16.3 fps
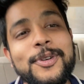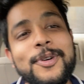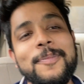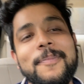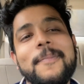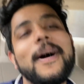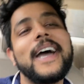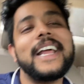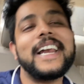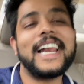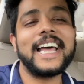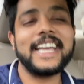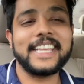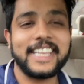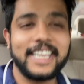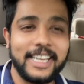my
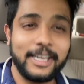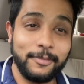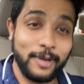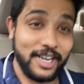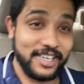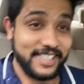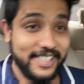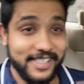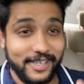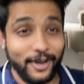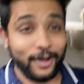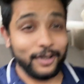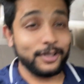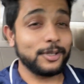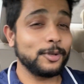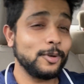liking. It has
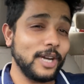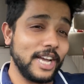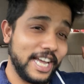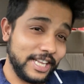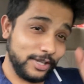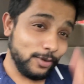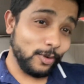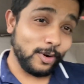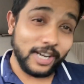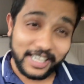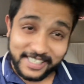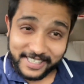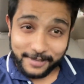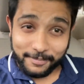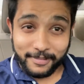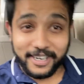gone through a new
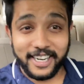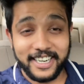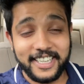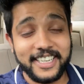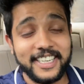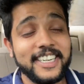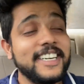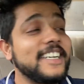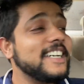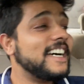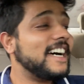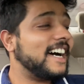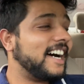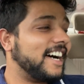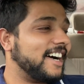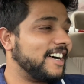custom color.
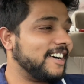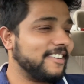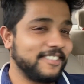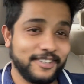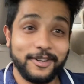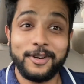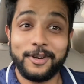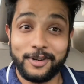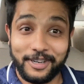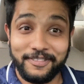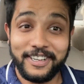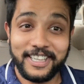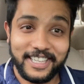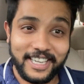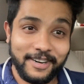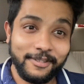I'm going to reveal
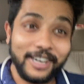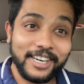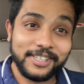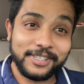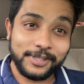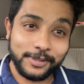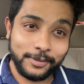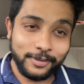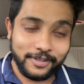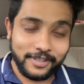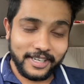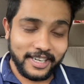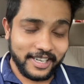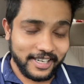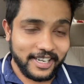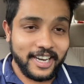that really soon.
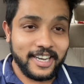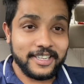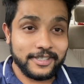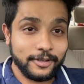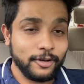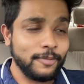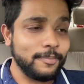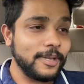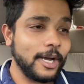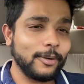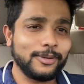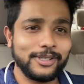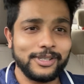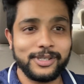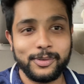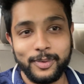The car is going to be out
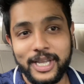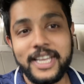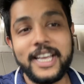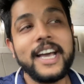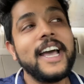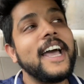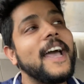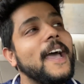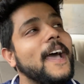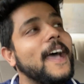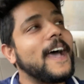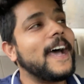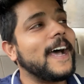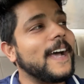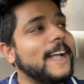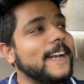this week,
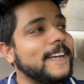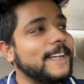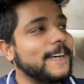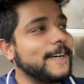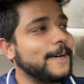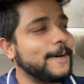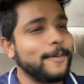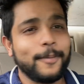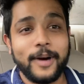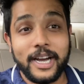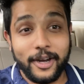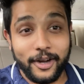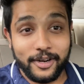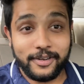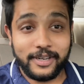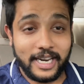and I
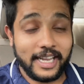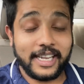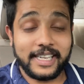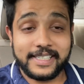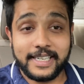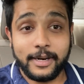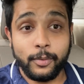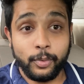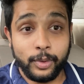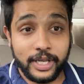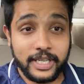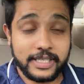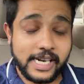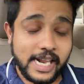got, like I said, wheels like